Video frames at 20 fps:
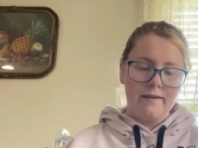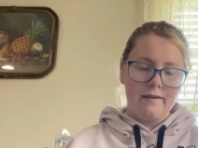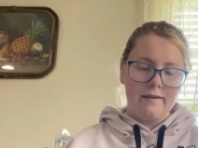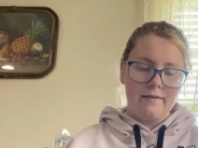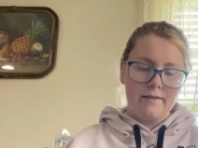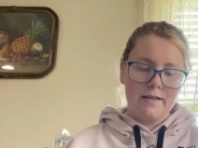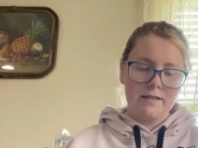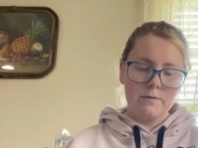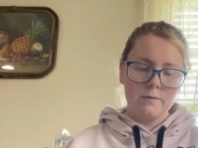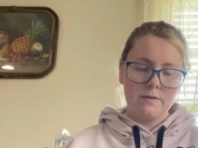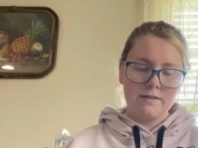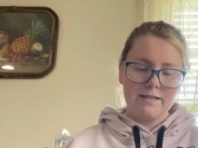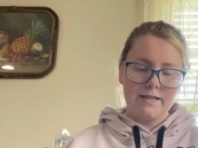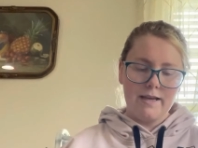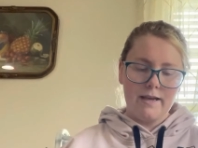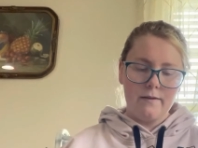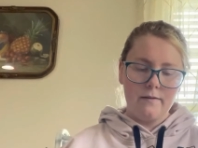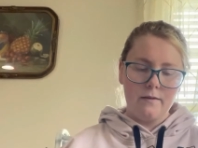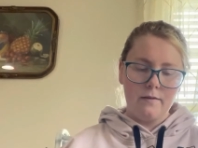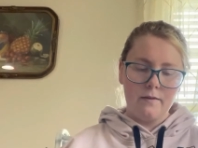This was
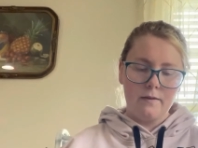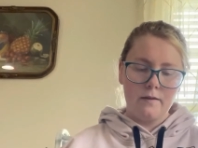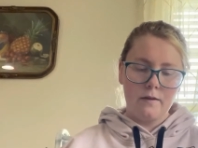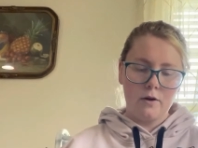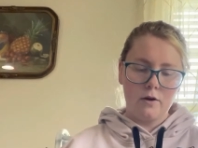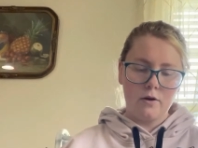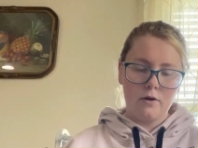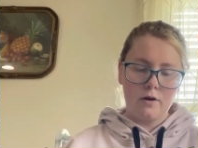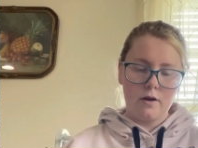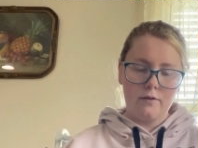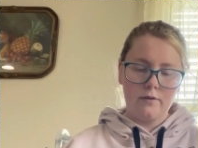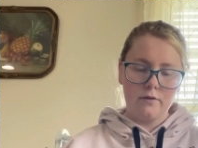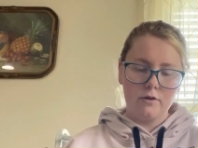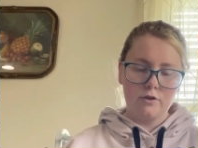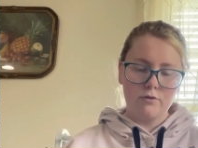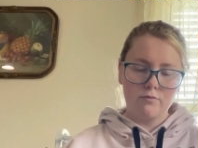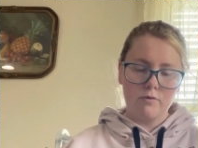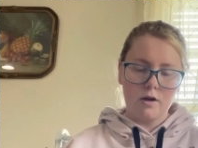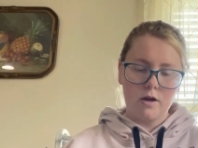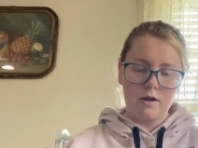it, her other
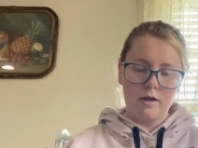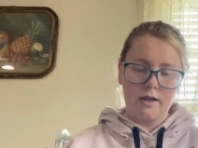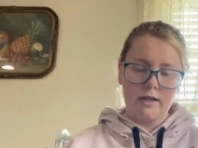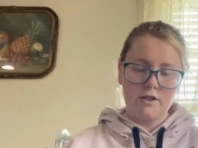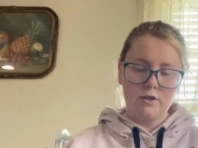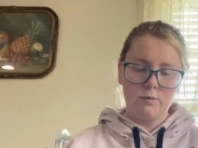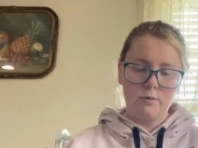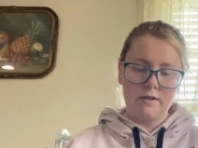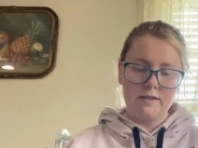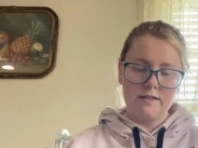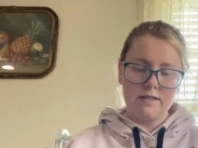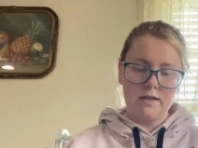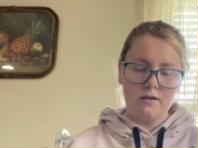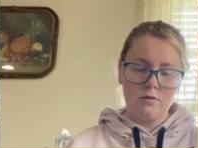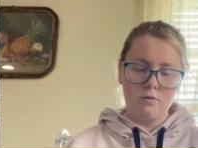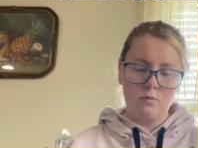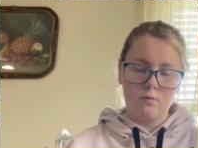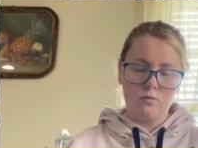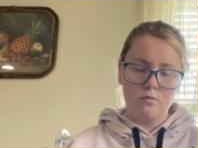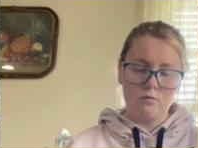drug, a twisted
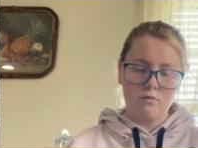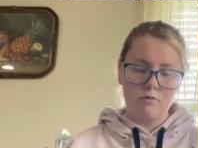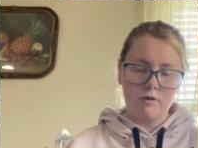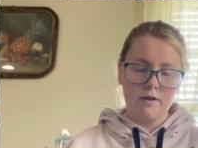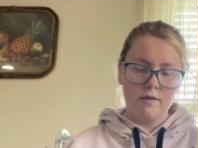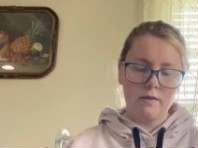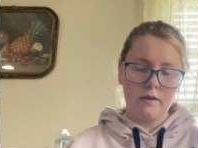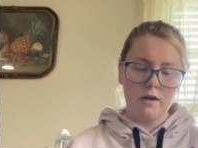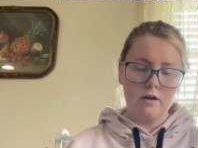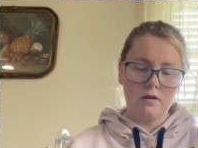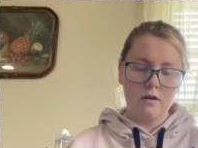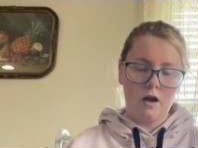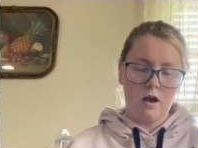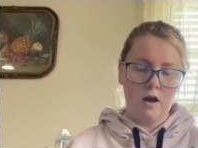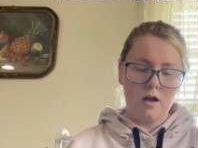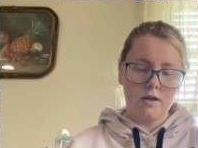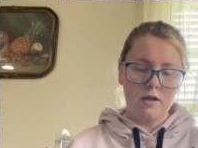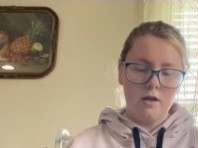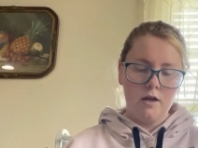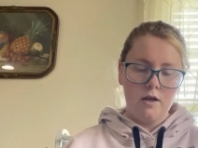and writhing
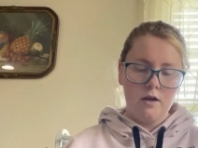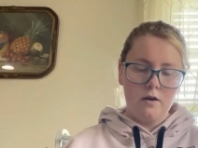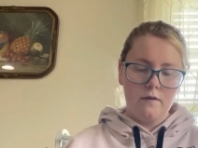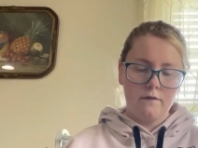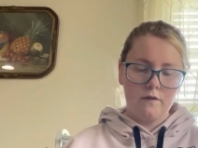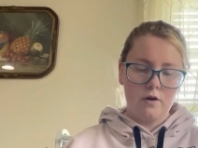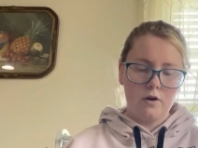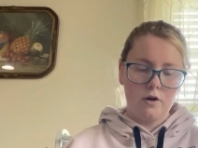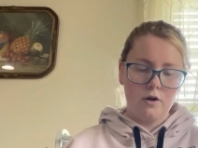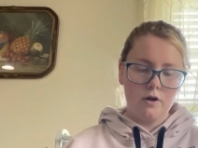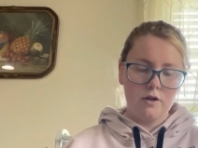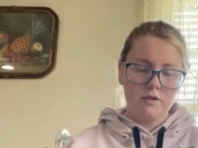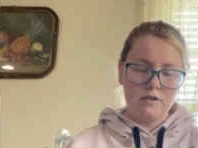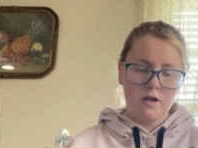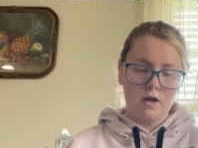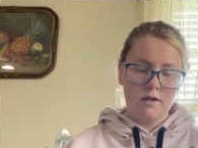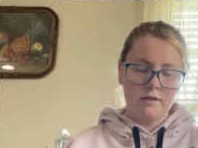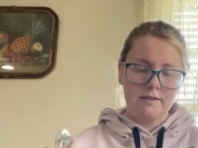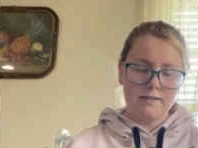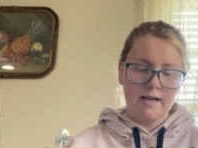knot for her to
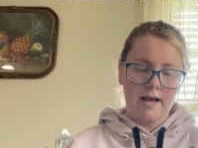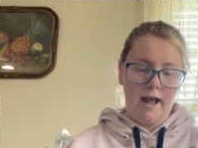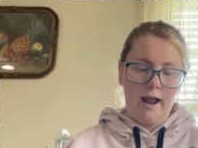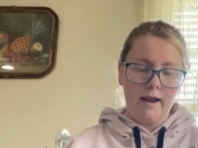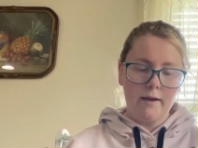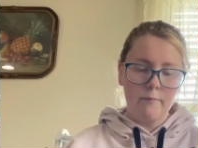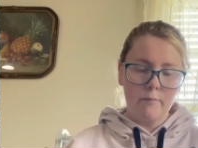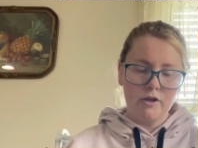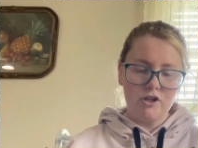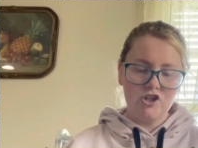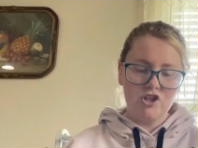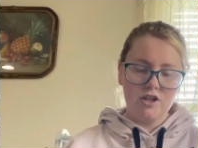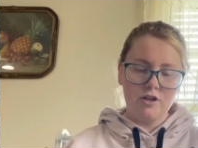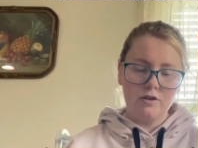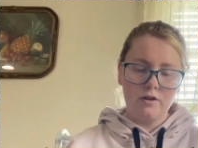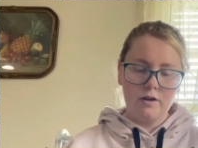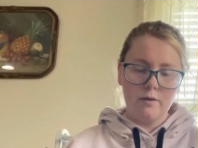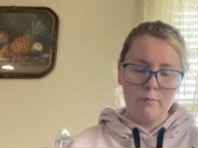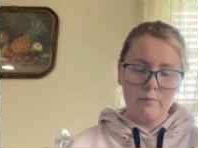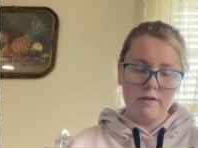untie, but she
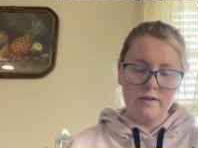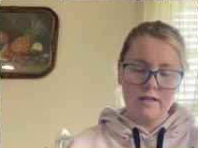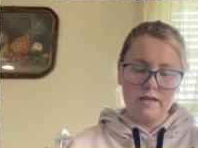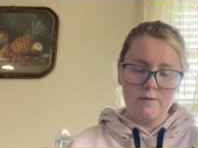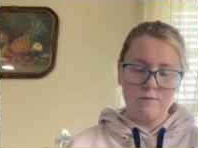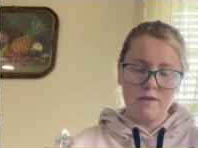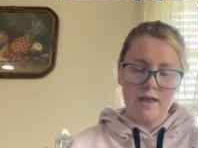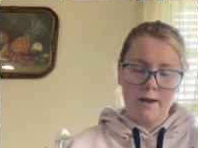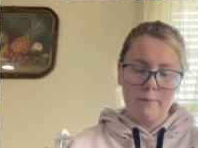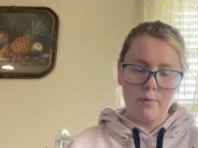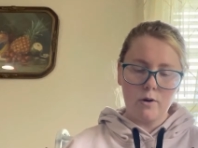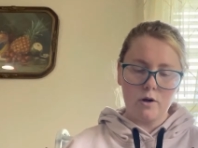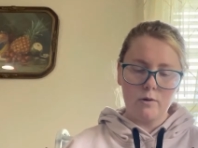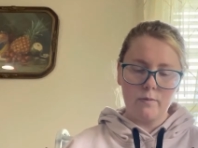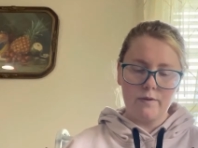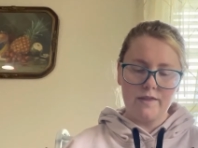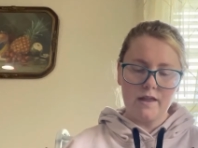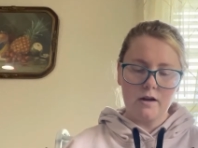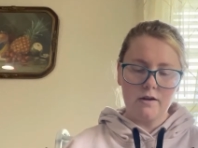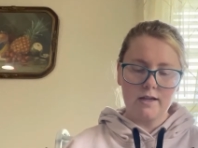couldn't believe that part
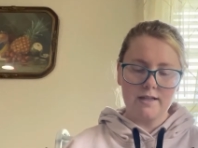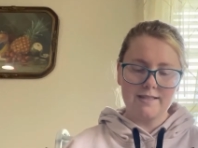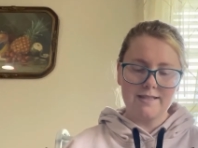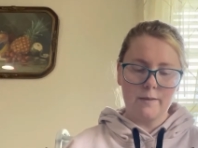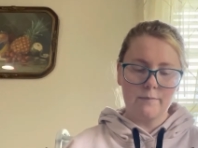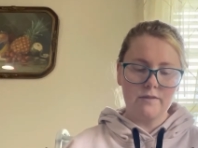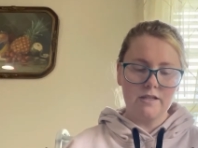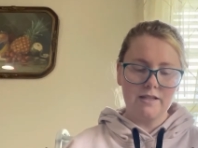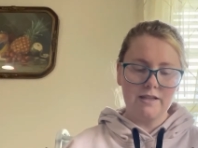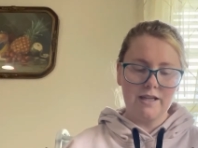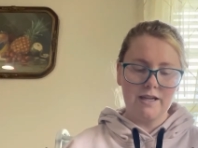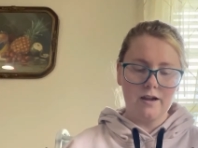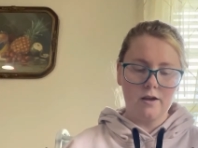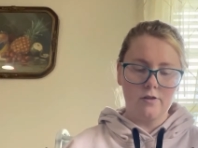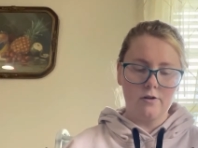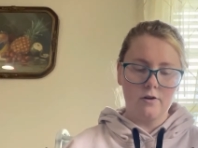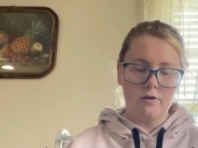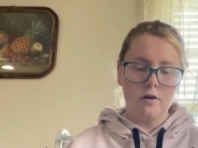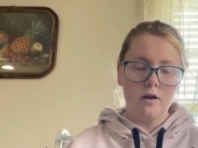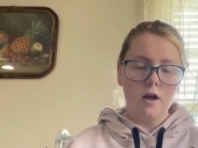without accepting the
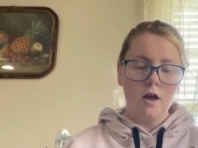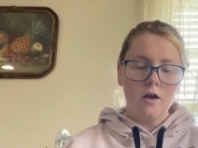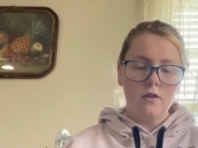other,